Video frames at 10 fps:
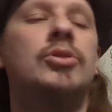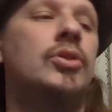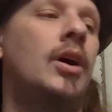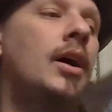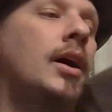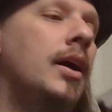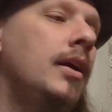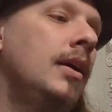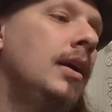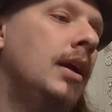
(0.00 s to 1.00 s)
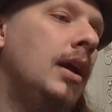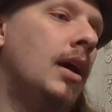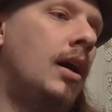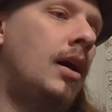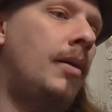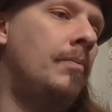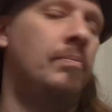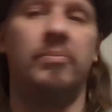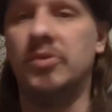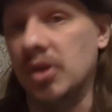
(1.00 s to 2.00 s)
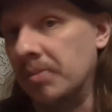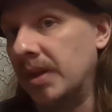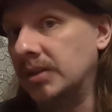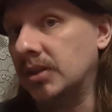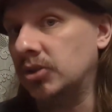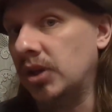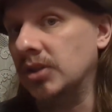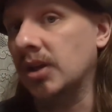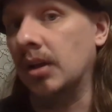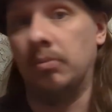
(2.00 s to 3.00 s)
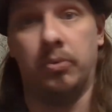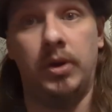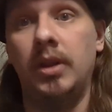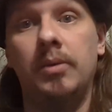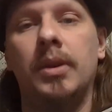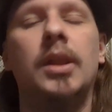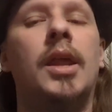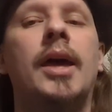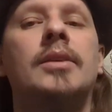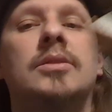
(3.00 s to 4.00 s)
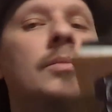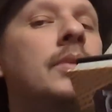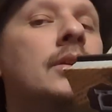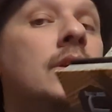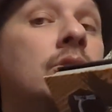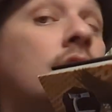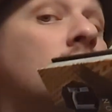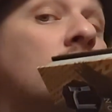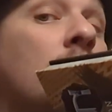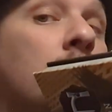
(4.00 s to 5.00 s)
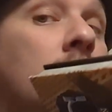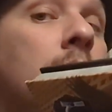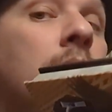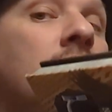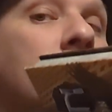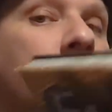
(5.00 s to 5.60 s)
a try. Some things that changed I really, really like. Some things they changed I really, really